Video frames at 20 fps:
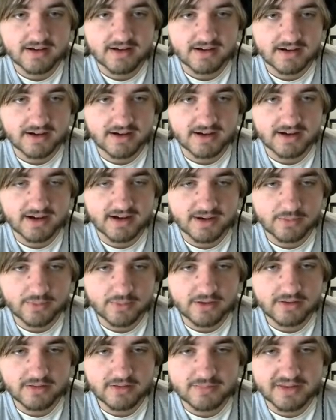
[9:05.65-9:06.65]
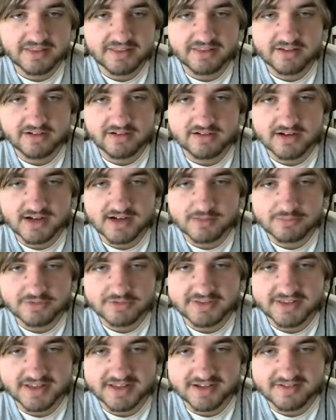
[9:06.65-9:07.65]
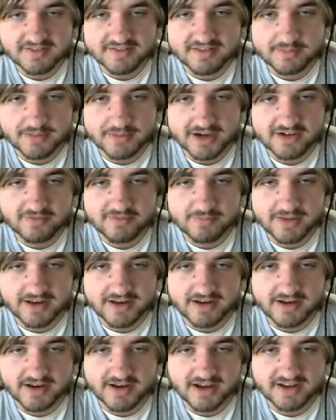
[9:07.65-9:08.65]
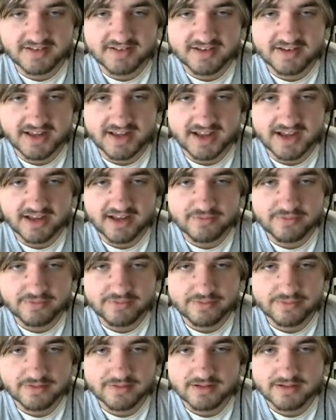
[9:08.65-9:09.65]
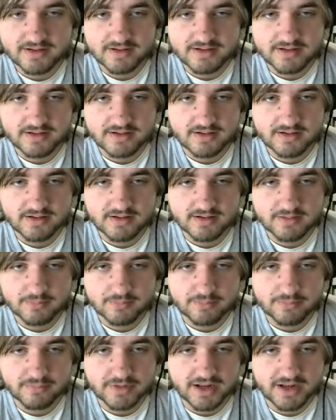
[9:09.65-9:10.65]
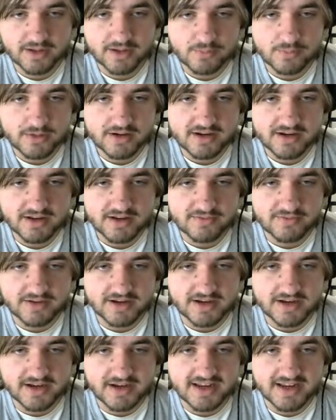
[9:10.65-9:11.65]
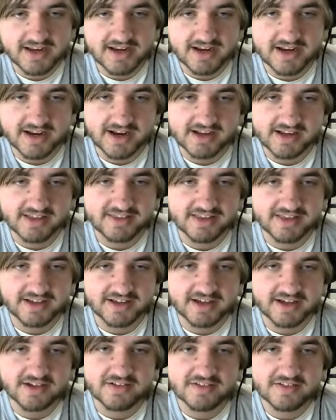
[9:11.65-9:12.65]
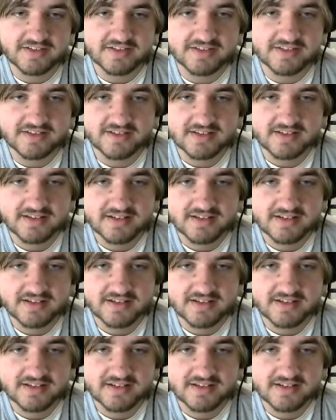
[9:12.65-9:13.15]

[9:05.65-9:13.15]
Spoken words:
I will admit there are a couple things that might have been nice to have, but I wouldn't have needed anything else.